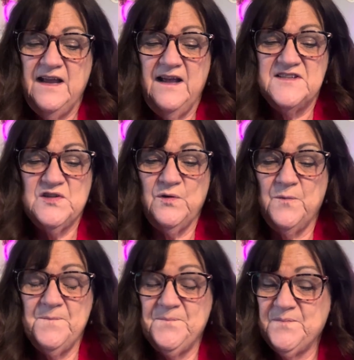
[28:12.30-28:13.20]

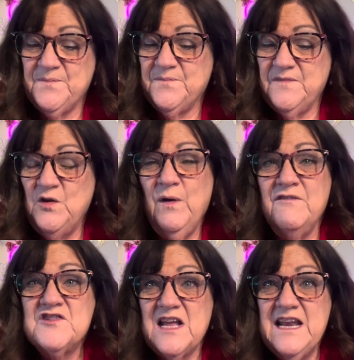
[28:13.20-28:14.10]
So
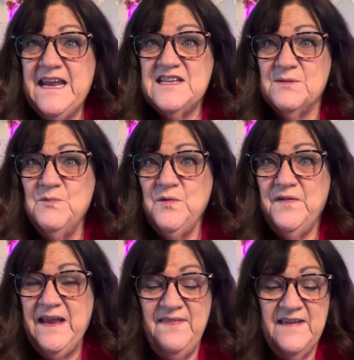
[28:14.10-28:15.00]
whoever's going to get to move
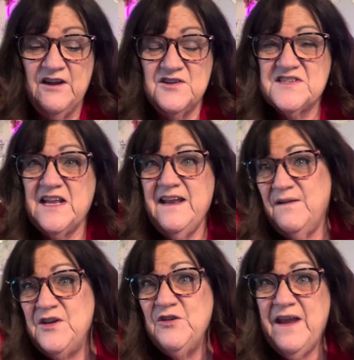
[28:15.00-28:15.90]
in there is going to have
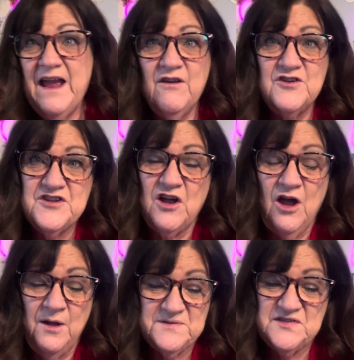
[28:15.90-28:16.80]
new
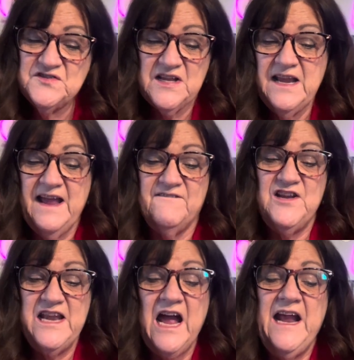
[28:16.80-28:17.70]
countertops. There's going to have a
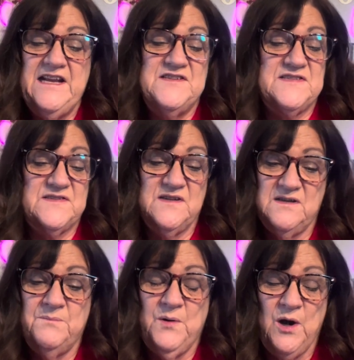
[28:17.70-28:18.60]
nice
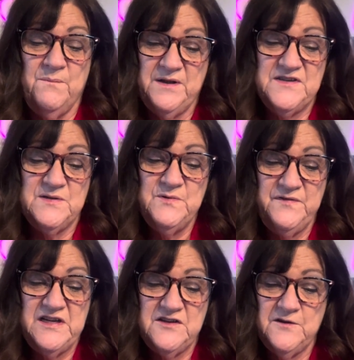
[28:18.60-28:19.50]
apartment to move
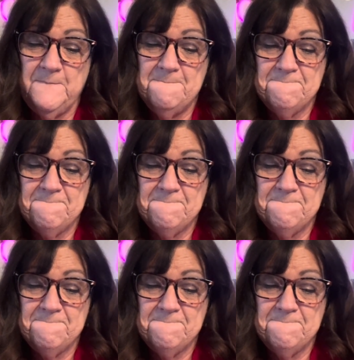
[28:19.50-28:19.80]
into.